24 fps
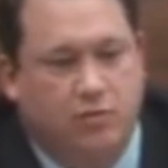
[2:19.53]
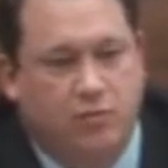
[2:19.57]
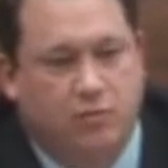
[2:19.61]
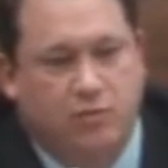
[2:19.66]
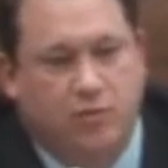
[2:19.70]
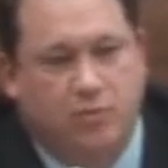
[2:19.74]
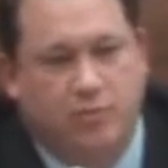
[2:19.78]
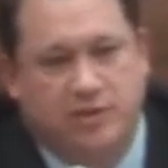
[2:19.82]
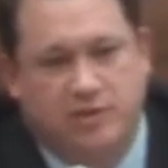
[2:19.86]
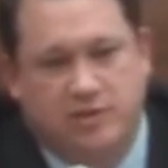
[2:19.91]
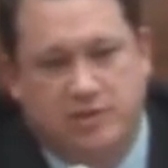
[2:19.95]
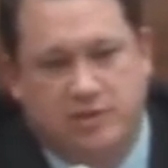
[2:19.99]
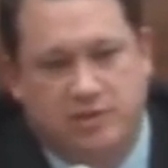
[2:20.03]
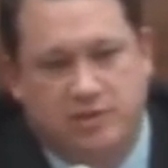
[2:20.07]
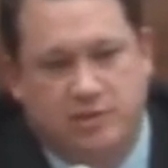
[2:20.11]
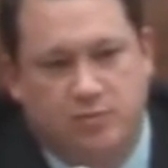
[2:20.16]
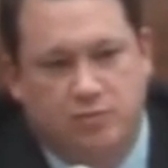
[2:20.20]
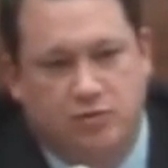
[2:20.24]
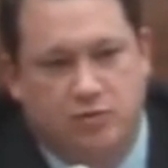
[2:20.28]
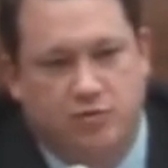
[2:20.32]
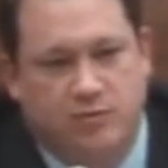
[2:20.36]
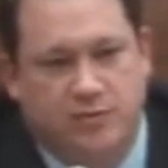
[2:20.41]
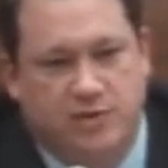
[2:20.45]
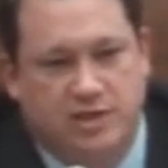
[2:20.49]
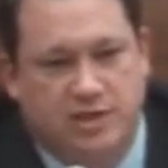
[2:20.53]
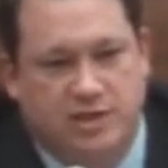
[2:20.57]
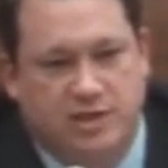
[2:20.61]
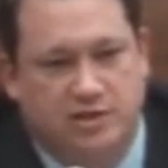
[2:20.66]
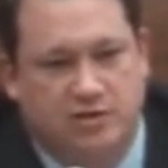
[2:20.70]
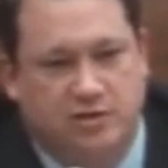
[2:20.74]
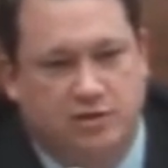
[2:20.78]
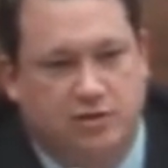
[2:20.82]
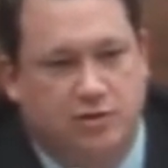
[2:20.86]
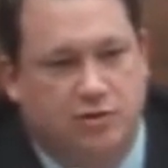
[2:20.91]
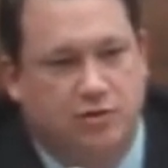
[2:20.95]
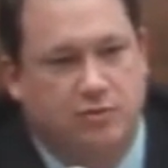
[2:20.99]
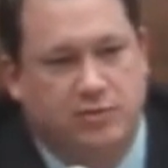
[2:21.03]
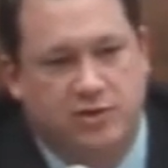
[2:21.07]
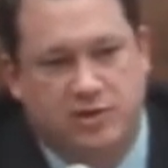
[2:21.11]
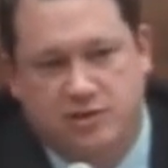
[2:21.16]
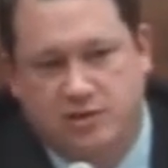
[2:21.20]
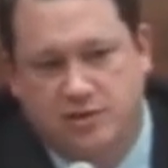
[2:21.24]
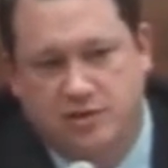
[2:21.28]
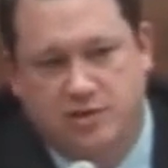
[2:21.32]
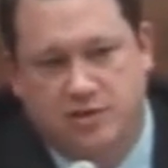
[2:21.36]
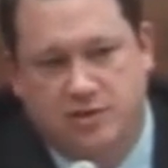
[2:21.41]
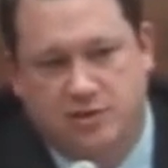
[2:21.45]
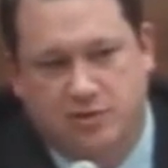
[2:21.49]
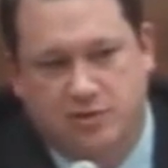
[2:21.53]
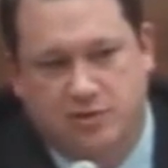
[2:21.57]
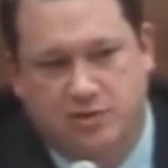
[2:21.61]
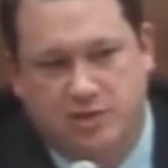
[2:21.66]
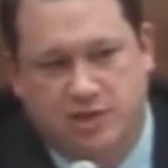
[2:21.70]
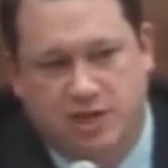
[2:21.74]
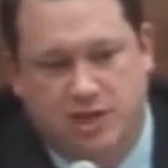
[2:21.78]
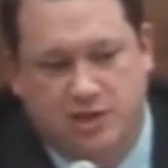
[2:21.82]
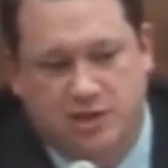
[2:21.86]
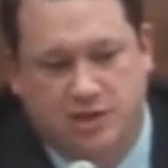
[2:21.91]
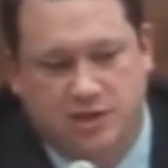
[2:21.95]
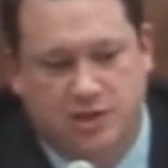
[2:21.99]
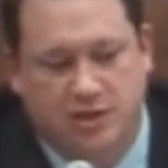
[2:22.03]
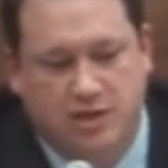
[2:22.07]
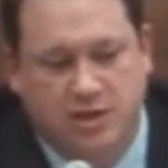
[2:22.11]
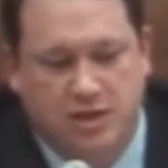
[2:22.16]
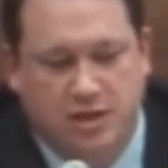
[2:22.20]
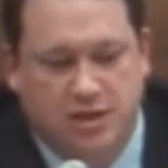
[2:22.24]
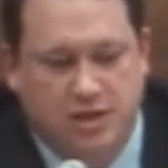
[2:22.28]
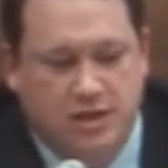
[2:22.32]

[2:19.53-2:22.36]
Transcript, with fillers: through the Business Improvement District or a business association.